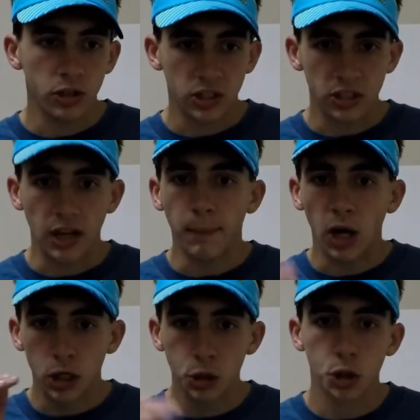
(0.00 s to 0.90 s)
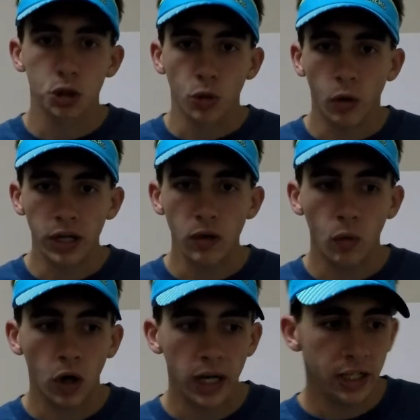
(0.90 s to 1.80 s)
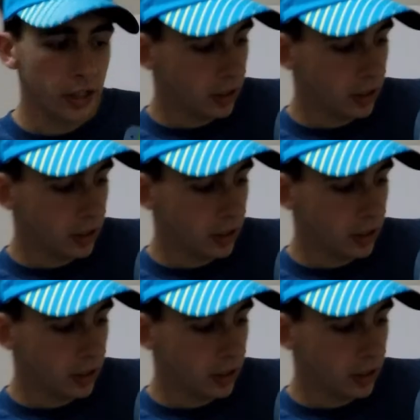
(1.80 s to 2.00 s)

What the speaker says: since I'm under 21.